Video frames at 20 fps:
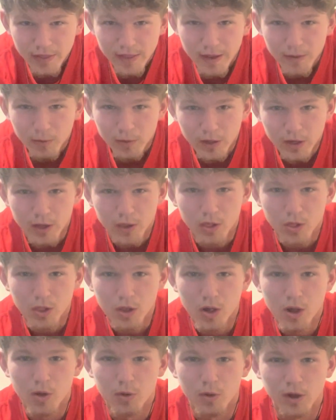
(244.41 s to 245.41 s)
then we're gonna
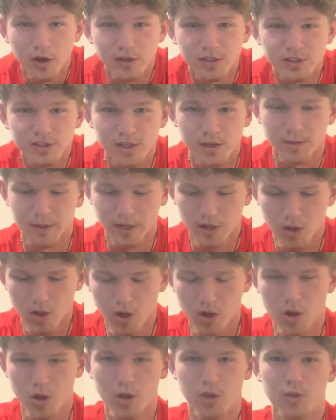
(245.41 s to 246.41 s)
lower our stomach
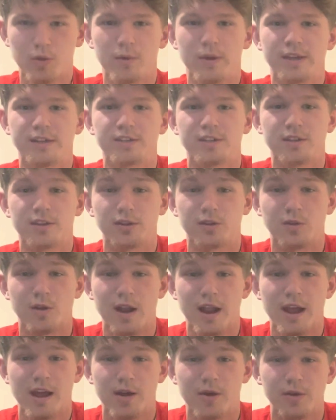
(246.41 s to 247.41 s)
all the way to the
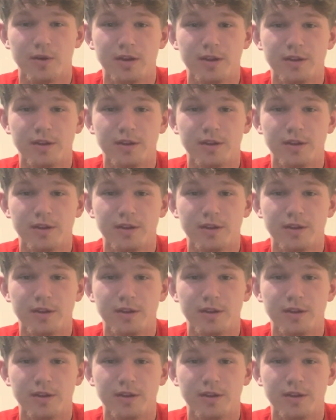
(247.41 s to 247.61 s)
ground.